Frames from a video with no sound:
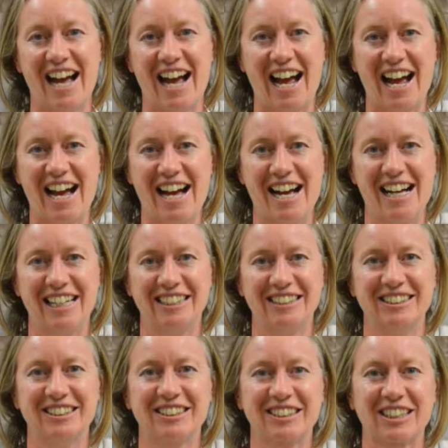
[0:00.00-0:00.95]

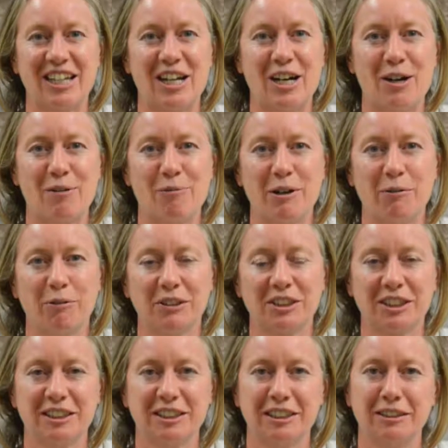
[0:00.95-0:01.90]
And we were
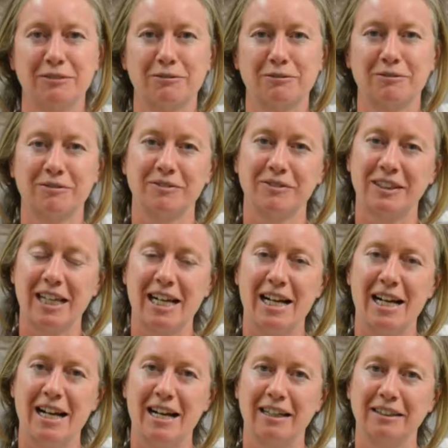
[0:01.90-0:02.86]
sitting
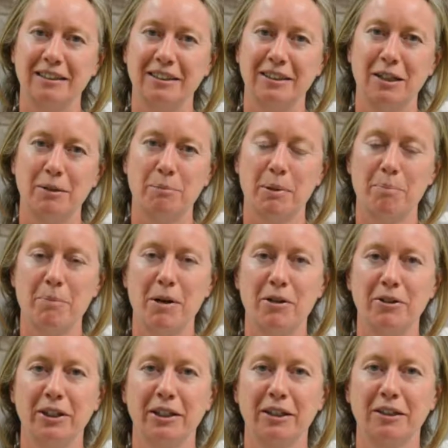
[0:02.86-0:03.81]
there,
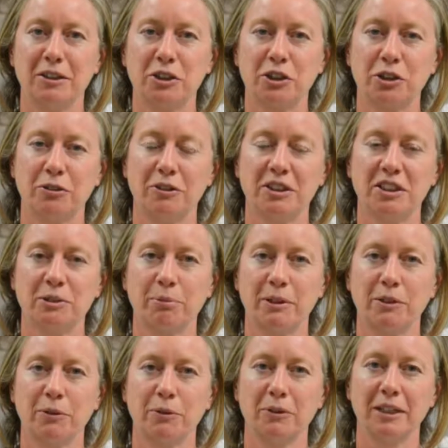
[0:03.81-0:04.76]
bemoaning our choice
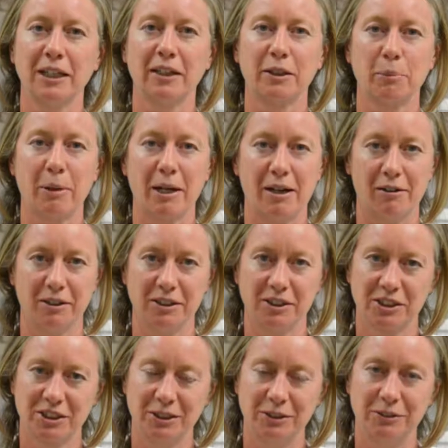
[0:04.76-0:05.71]
with all the other
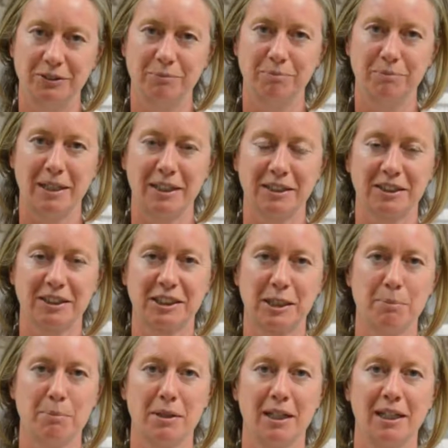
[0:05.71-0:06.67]
parents who made a
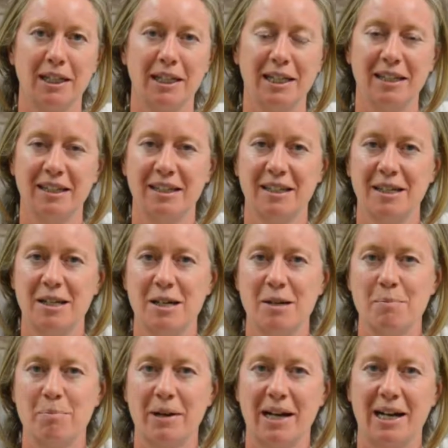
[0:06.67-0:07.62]
similarly
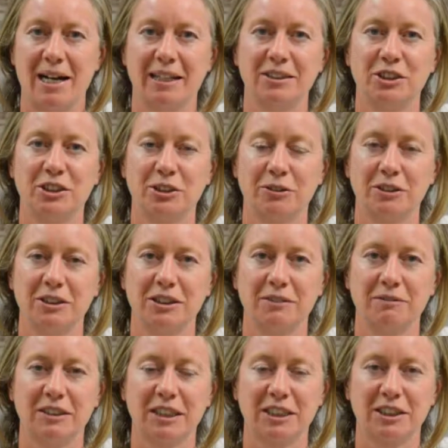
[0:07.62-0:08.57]
bad choice
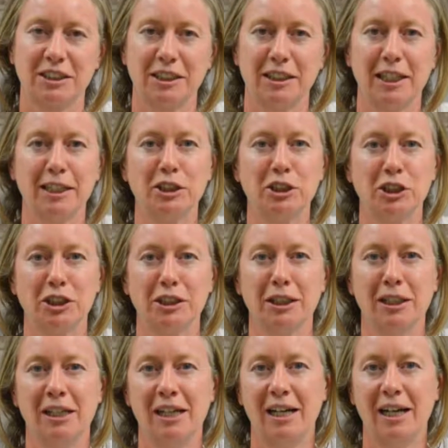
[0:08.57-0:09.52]
of
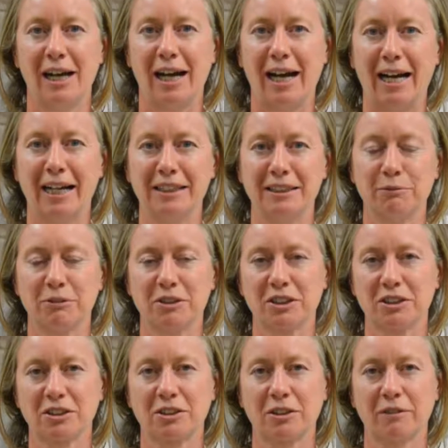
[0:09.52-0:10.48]
destination. And it was
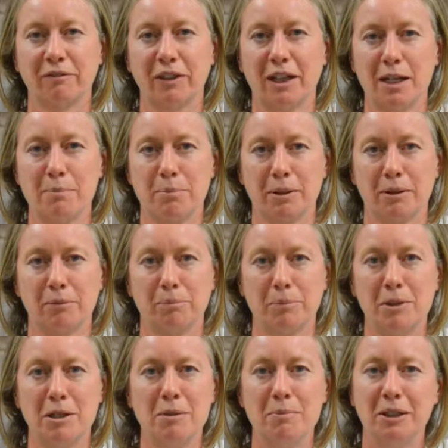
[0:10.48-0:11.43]
a sort of light
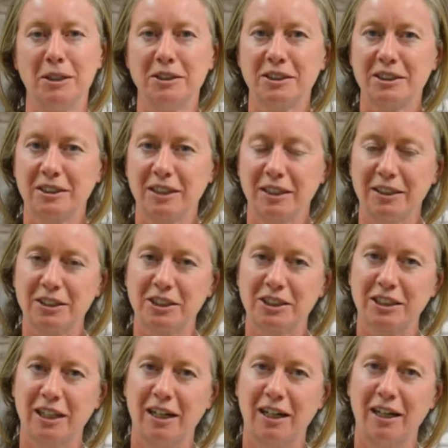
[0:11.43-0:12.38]
bulb moment
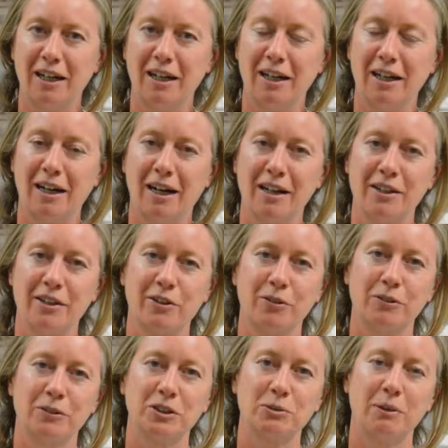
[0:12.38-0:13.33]
that I
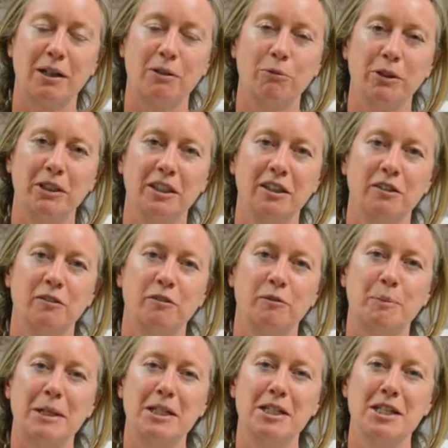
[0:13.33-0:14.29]
thought, well, wouldn't it
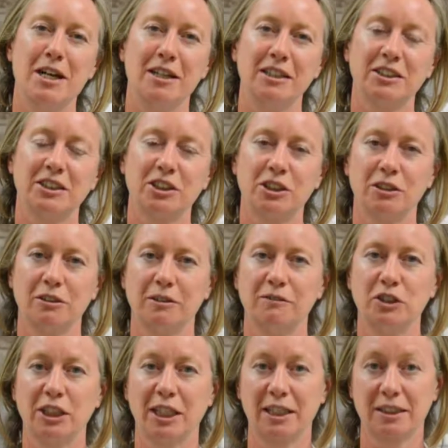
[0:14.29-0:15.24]
have been nice to
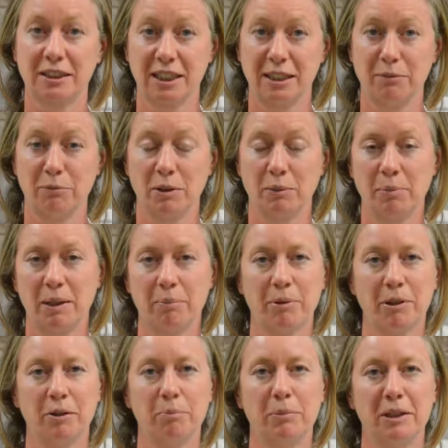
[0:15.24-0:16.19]
have checked in with
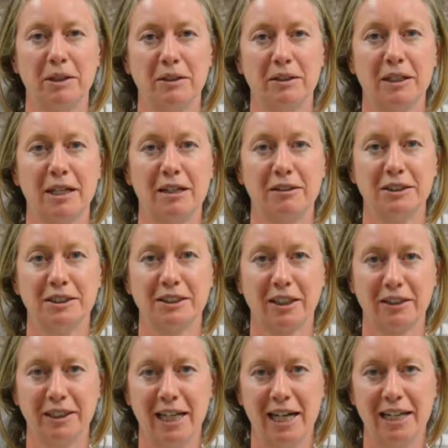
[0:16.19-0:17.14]
people who'd been there and
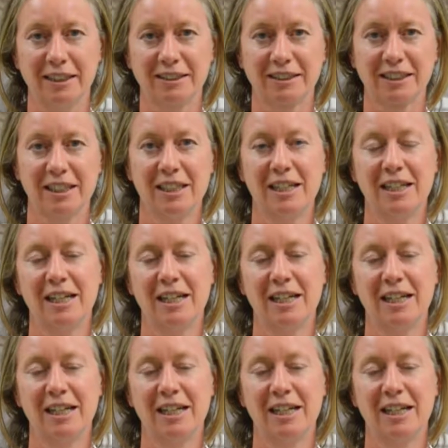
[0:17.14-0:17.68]
done that?